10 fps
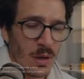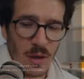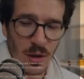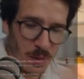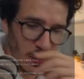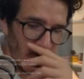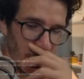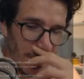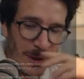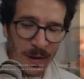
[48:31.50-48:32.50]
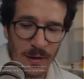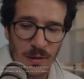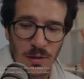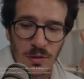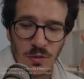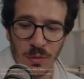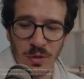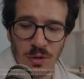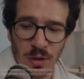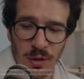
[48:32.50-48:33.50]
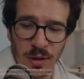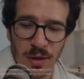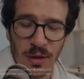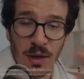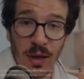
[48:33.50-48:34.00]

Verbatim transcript: And I'm going to make, so I'm installing that.